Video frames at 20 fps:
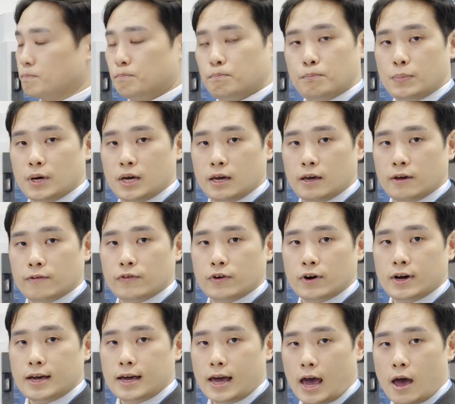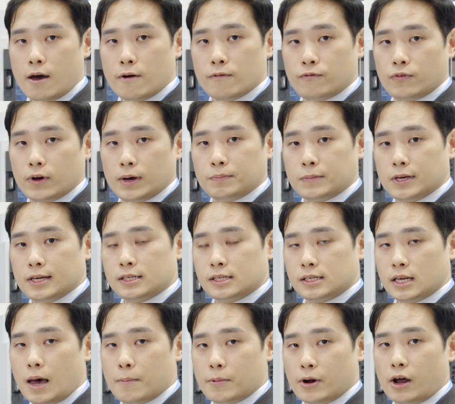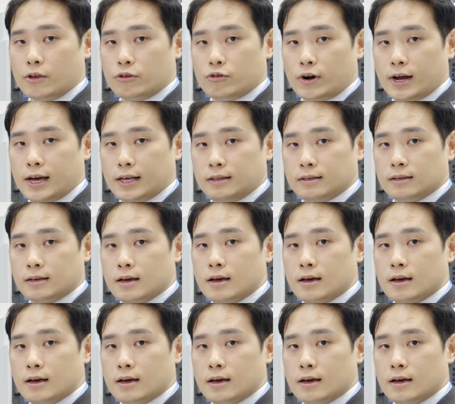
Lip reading: BVM5700